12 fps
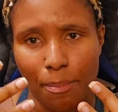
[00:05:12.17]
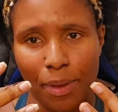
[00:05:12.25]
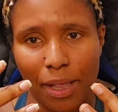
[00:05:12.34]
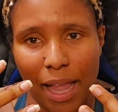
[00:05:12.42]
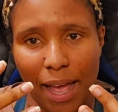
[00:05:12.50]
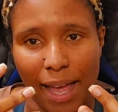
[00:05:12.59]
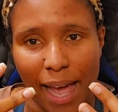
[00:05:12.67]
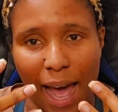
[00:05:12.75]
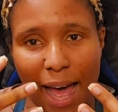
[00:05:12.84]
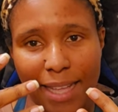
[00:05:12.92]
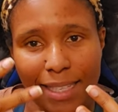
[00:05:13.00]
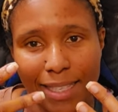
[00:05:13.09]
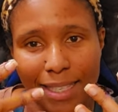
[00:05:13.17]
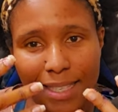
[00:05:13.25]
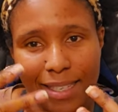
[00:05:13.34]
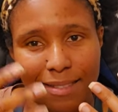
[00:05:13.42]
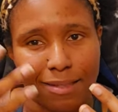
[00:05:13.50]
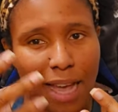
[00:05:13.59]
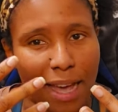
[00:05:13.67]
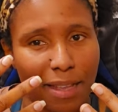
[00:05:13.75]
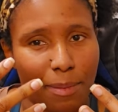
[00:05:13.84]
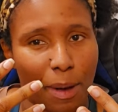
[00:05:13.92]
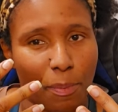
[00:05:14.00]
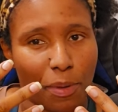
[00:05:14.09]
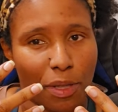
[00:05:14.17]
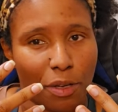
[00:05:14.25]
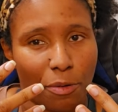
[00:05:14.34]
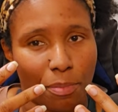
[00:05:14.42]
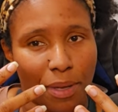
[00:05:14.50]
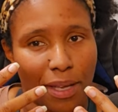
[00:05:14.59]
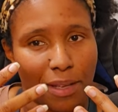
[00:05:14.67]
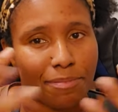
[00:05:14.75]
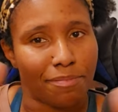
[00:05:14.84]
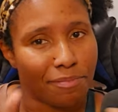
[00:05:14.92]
but like I need to tighten them up a little bit.